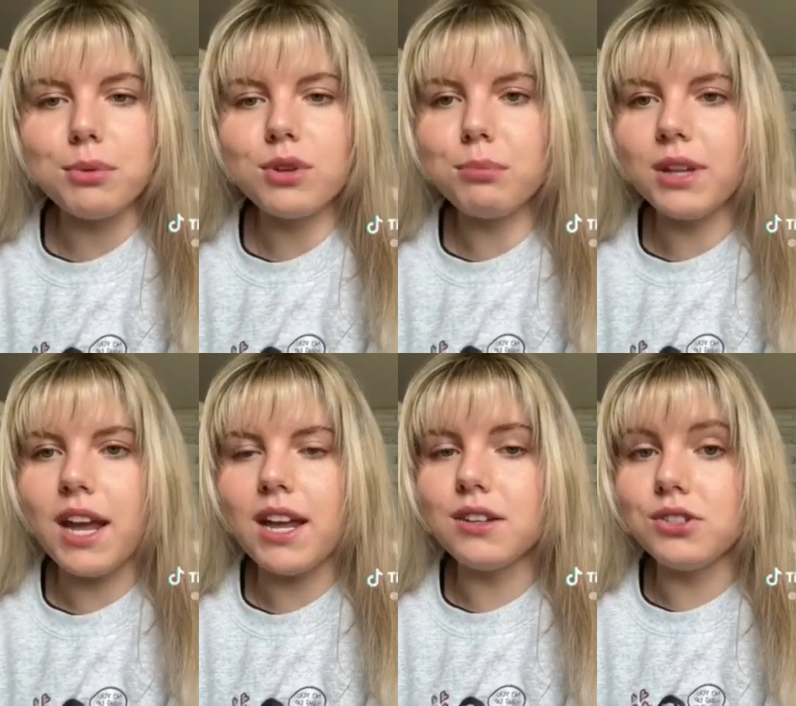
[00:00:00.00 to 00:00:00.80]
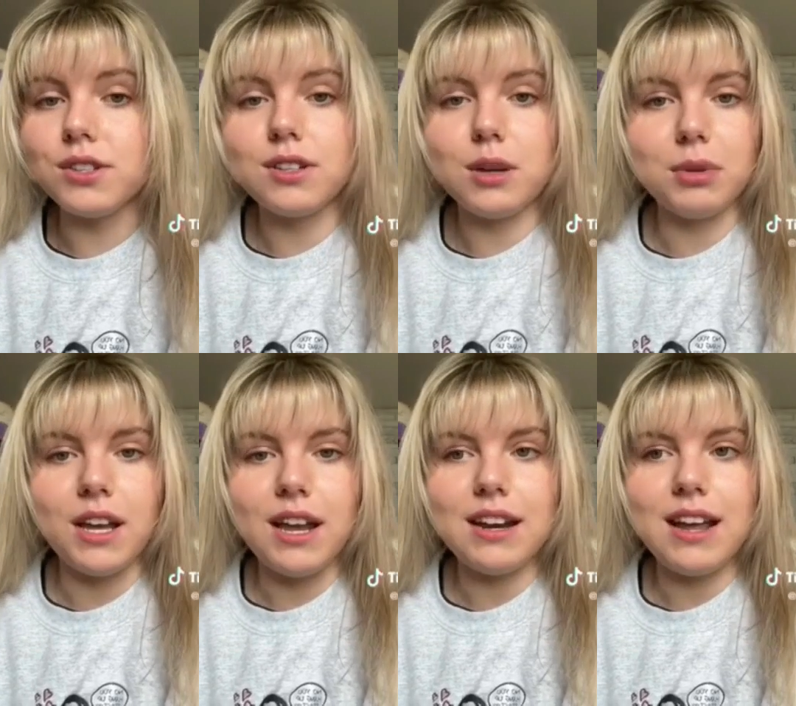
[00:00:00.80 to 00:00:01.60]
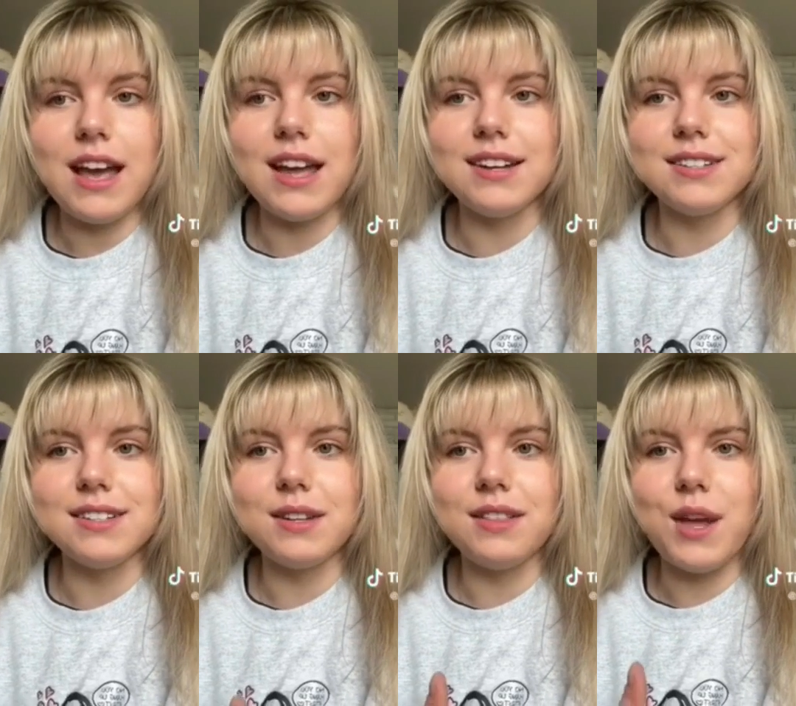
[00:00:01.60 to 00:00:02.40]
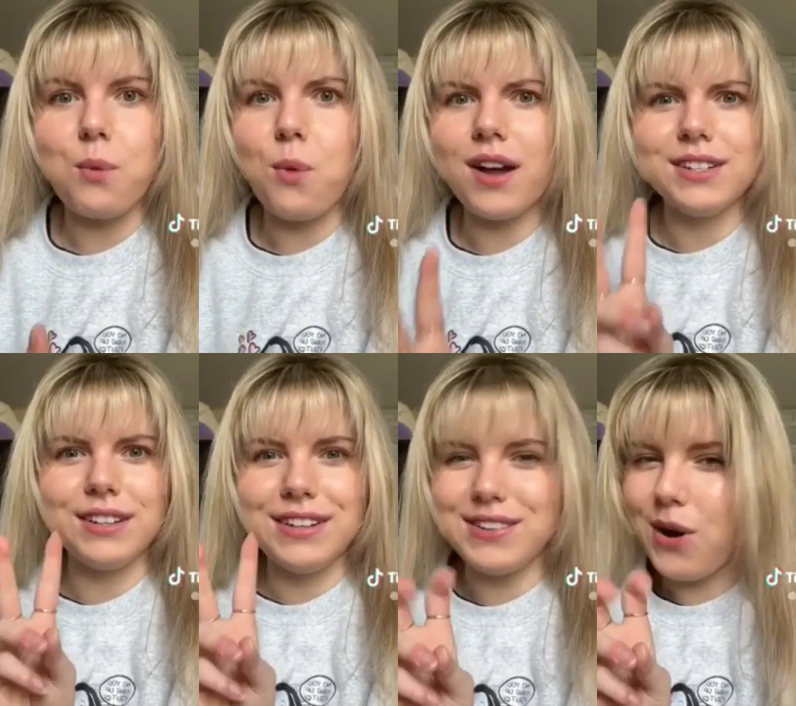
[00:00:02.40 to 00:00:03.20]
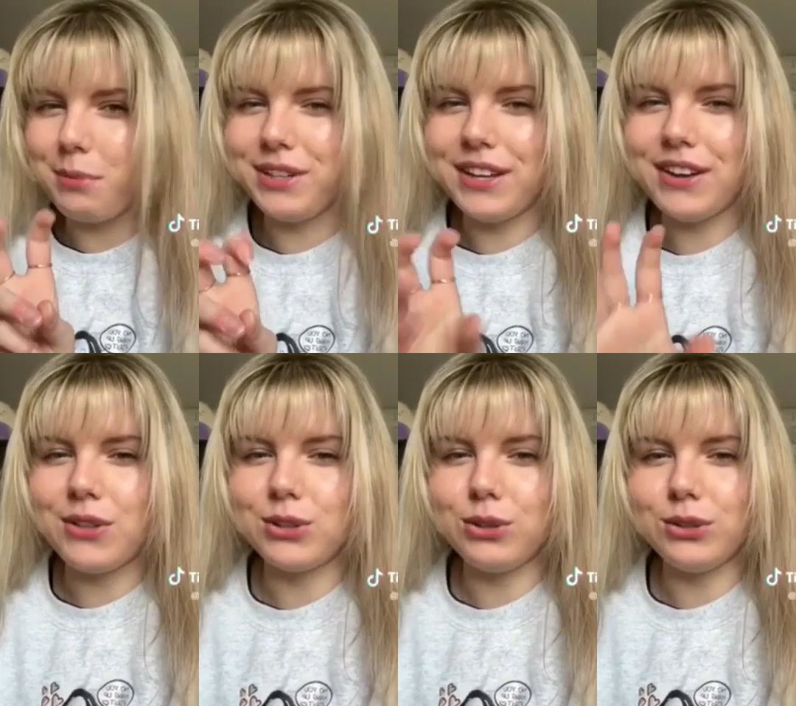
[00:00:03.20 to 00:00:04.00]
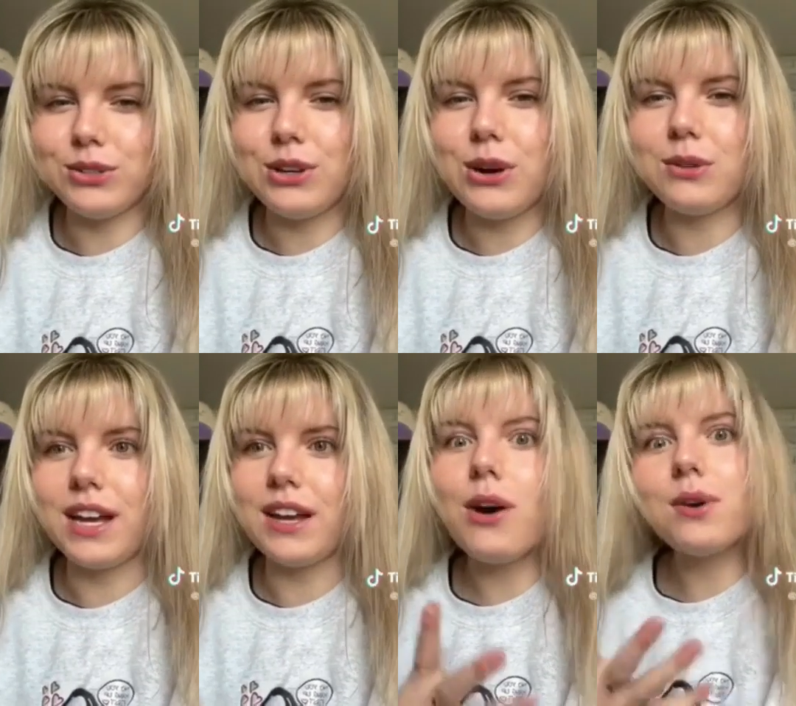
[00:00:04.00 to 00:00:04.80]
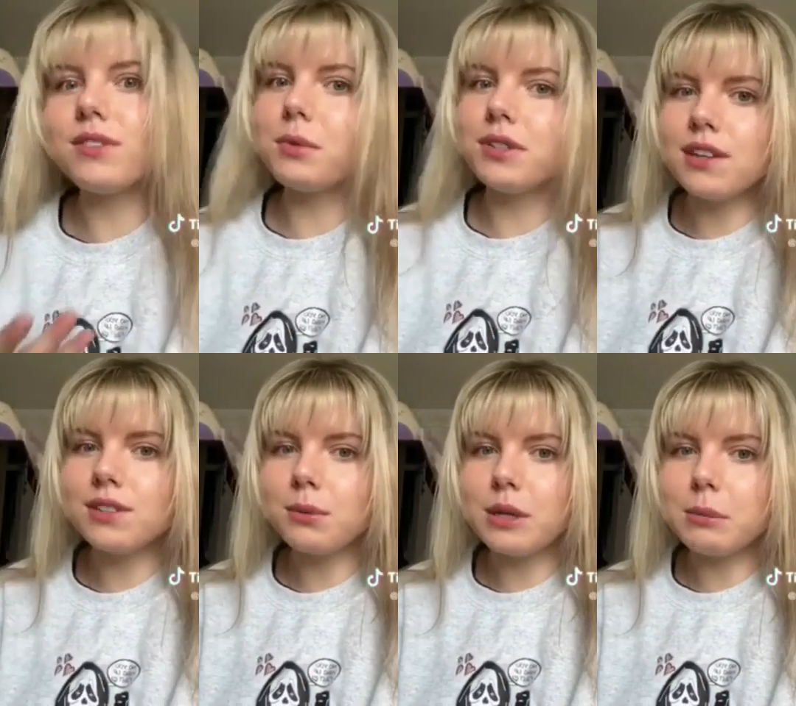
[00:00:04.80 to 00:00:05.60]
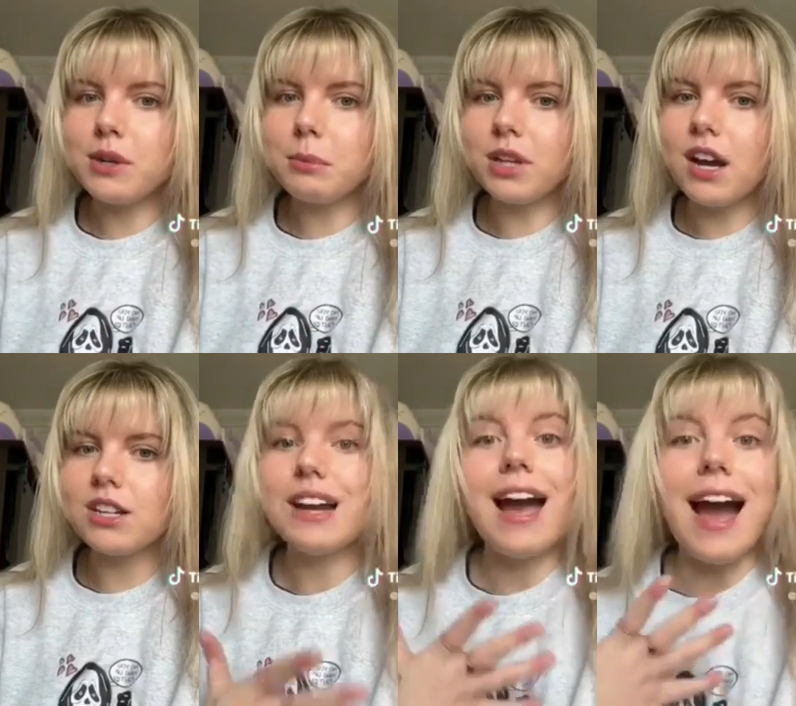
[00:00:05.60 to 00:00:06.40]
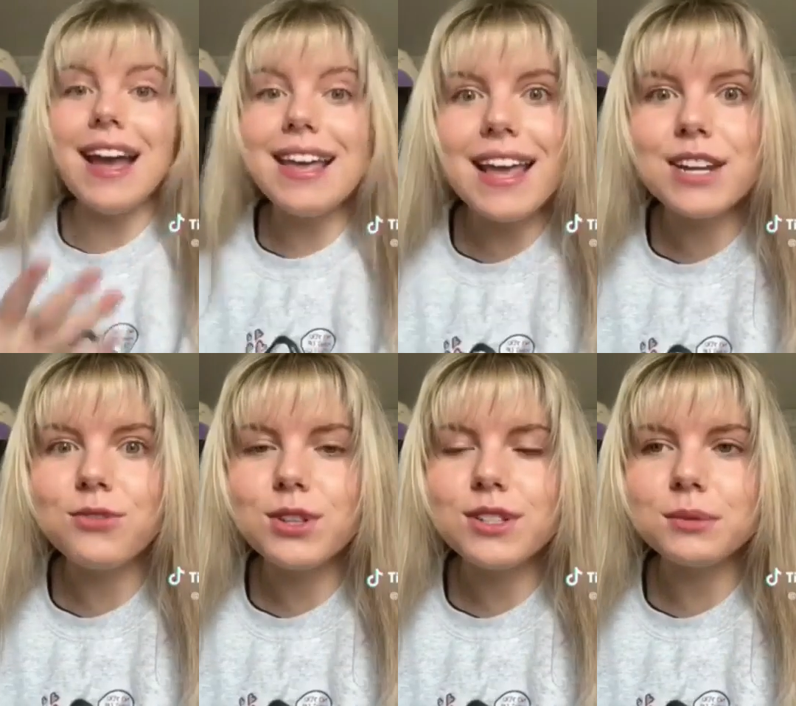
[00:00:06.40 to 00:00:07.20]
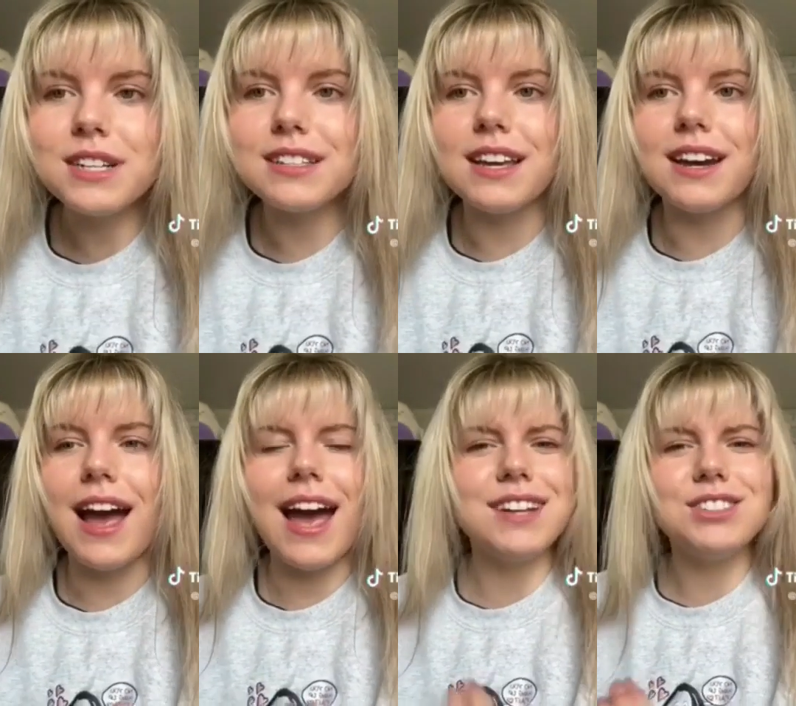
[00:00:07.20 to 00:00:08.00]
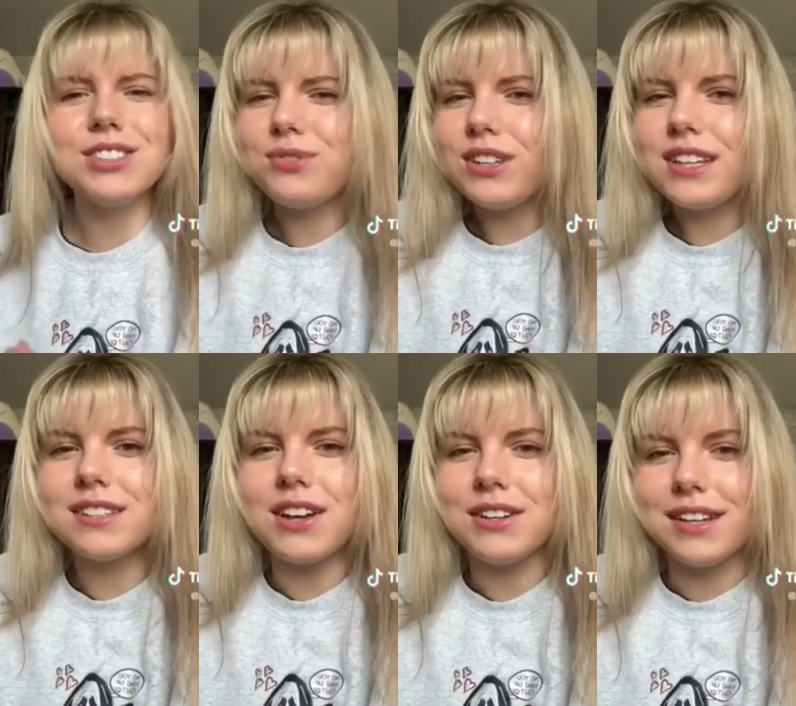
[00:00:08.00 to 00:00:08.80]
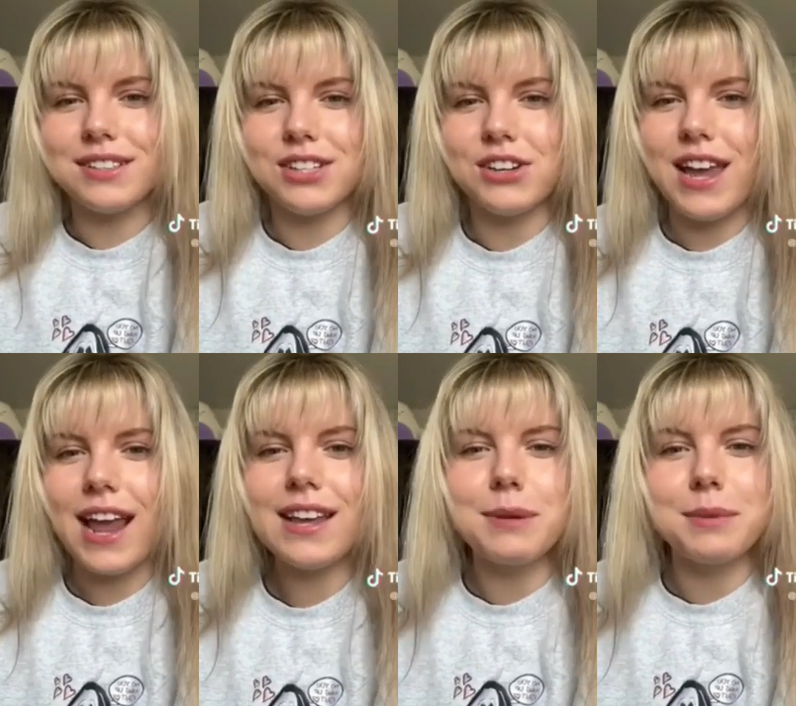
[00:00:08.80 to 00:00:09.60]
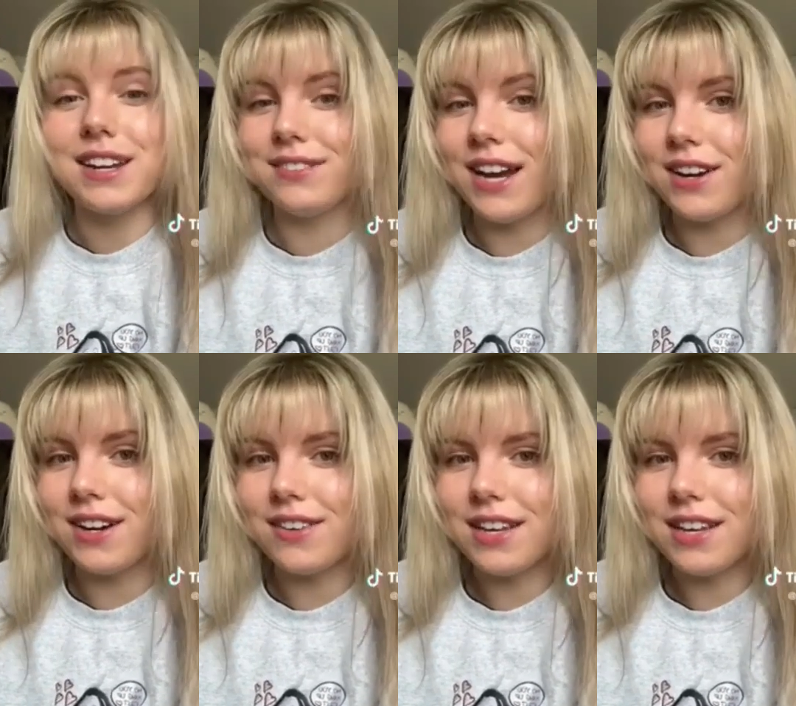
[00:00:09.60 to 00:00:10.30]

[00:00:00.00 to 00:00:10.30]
complain just to complain and they want to like not be like other girls, you know, like, oh, everyone loves the Rare Beauty blush. I hate it for this reason. I just feel like it's unnecessary hate and I'm kind of tired of it.